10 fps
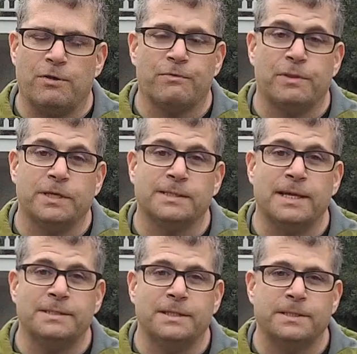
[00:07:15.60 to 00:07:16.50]
all three of these
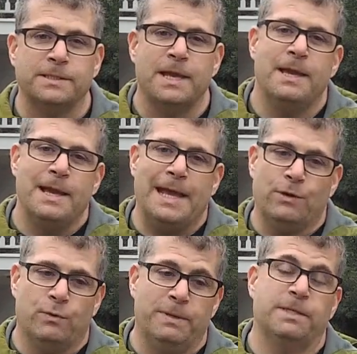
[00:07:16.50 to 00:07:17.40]
lenses and
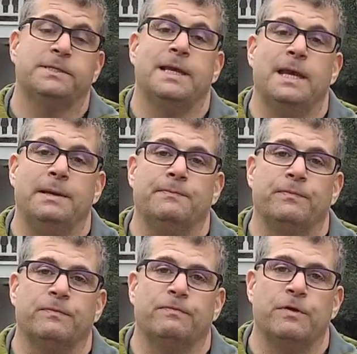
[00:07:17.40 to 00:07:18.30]
it would be the
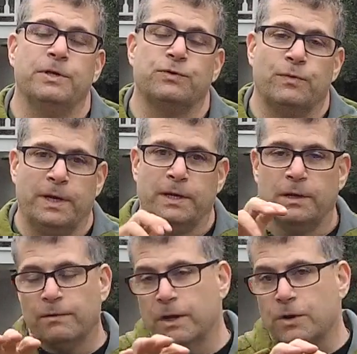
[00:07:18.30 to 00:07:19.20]
same focus rig
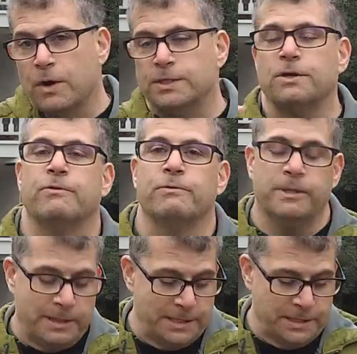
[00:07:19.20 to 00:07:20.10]
across all three of
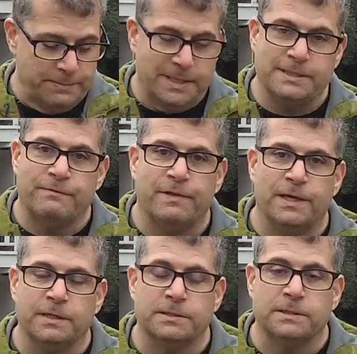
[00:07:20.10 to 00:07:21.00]
the lenses because
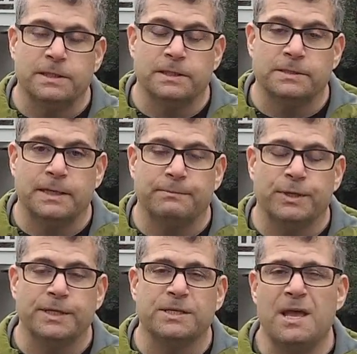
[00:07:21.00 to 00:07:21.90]
everything's in the same
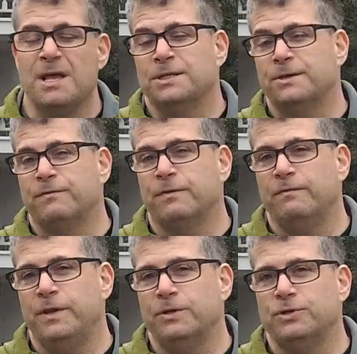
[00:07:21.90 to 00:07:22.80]
place. So for
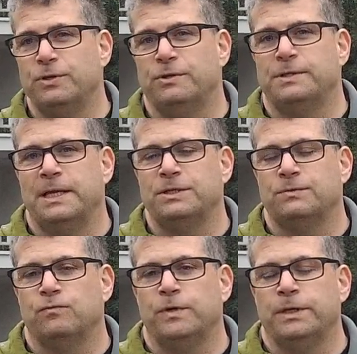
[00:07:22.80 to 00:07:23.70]
video shooters,
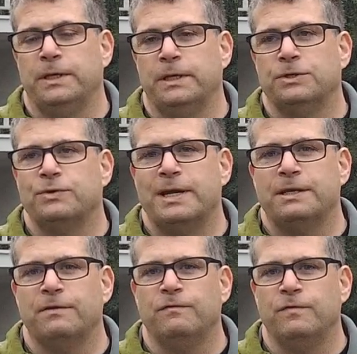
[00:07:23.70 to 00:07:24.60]
that's really
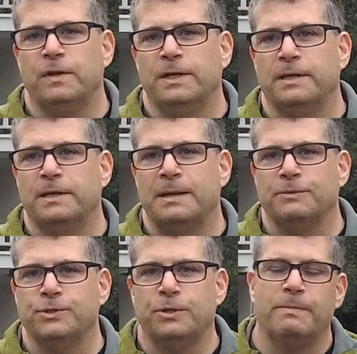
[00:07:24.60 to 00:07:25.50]
attractive. It
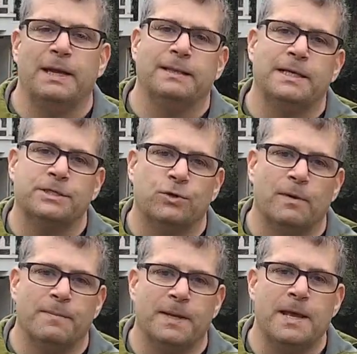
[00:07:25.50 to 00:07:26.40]
enables you to buy less
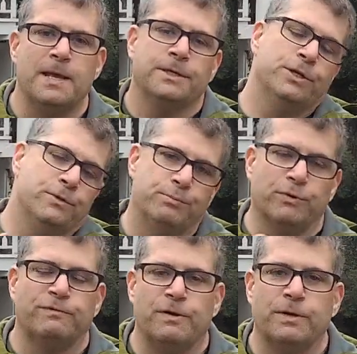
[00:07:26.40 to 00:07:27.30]
equipment to do
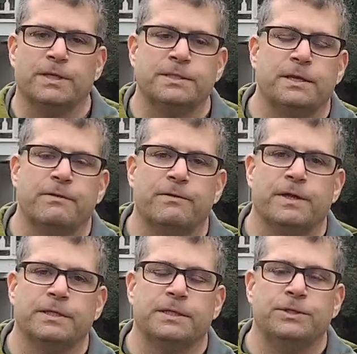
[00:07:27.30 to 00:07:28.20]
pull focus and other
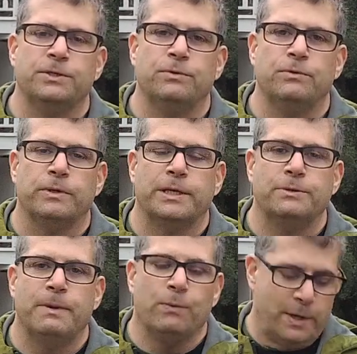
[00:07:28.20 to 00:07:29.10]
things that you that
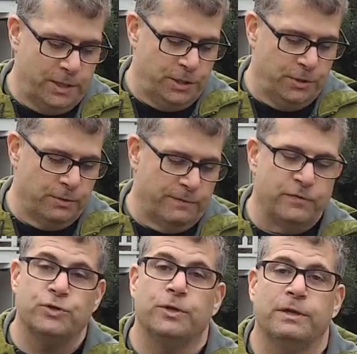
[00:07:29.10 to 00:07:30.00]
you may want to do if
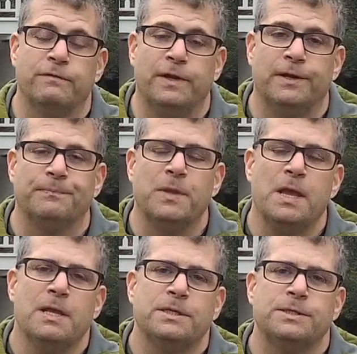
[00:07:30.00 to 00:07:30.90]
you're shooting video.
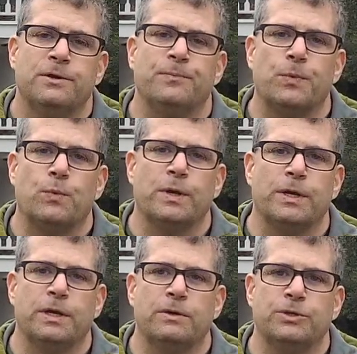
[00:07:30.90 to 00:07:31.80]
So we're
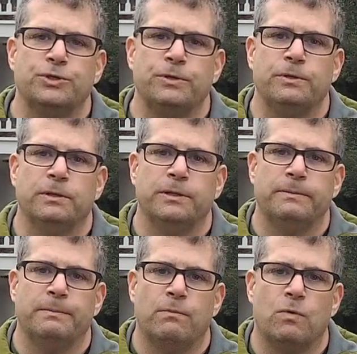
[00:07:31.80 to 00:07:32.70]
going to go and shoot a little
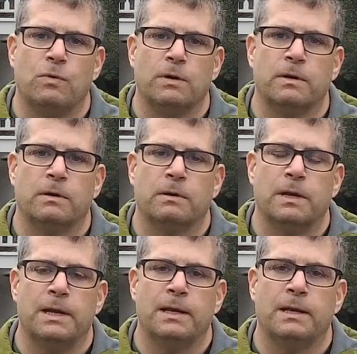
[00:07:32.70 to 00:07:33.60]
bit more
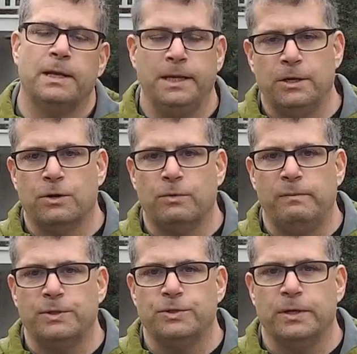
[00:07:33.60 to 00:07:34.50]
uh, here.
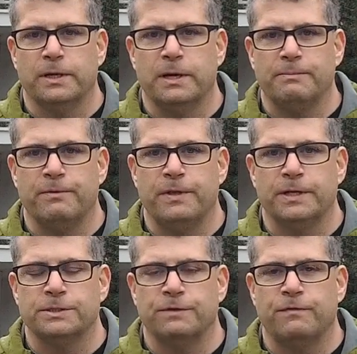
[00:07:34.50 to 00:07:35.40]
We've been shooting a couple of
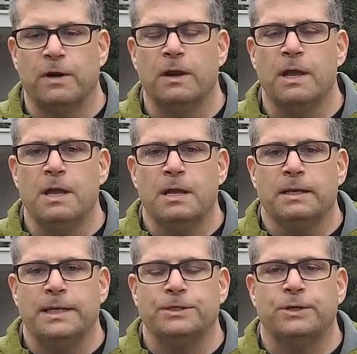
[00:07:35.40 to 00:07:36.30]
things so far.
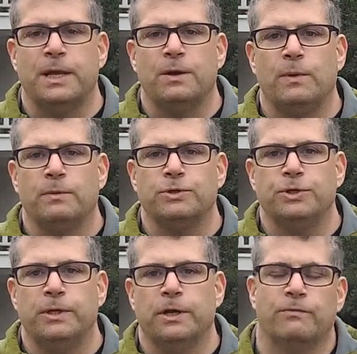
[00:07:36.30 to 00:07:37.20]
Yesterday we were
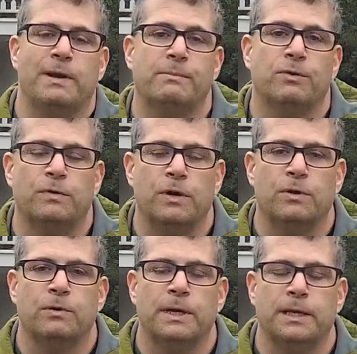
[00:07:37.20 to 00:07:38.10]
shooting on Rainbow
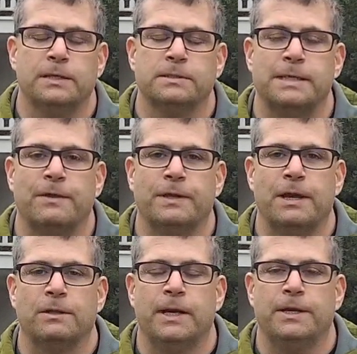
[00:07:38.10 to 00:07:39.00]
Row in South
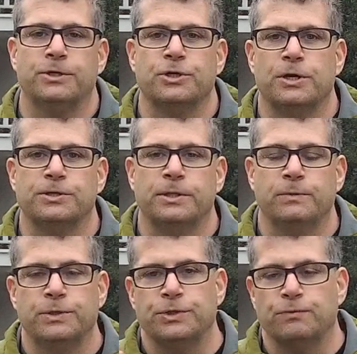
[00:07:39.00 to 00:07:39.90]
Carolina in Charleston,
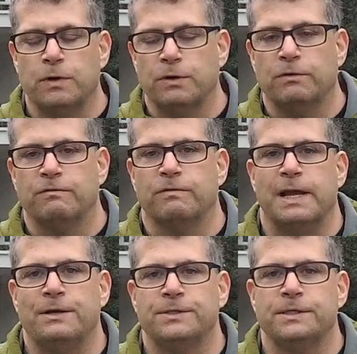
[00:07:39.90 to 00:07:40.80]
which is a row of
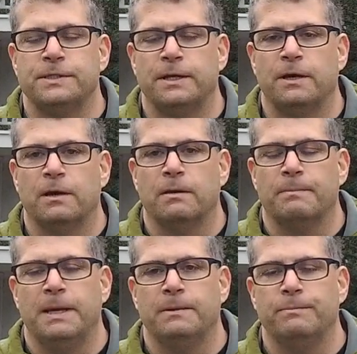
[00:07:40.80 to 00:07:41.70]
houses that are
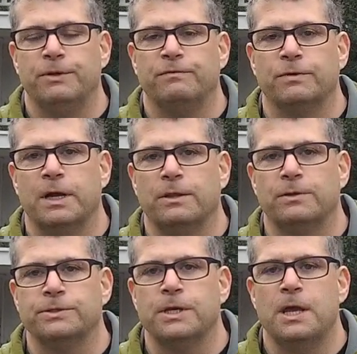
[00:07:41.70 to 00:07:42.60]
painted beautiful
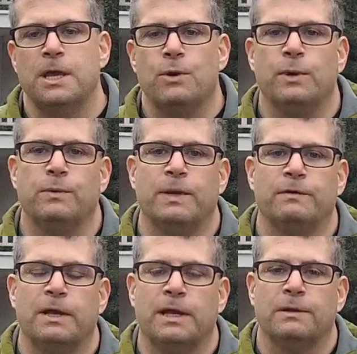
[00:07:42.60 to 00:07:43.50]
colors. We
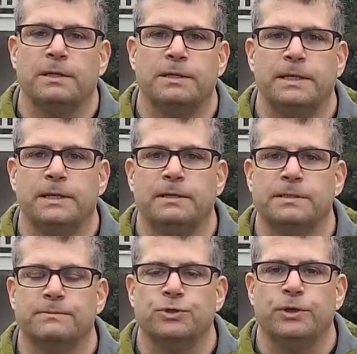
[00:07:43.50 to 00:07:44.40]
went uh, did
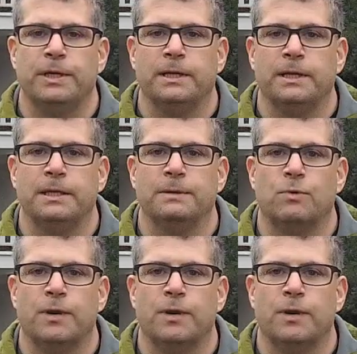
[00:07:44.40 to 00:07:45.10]
some shooting in the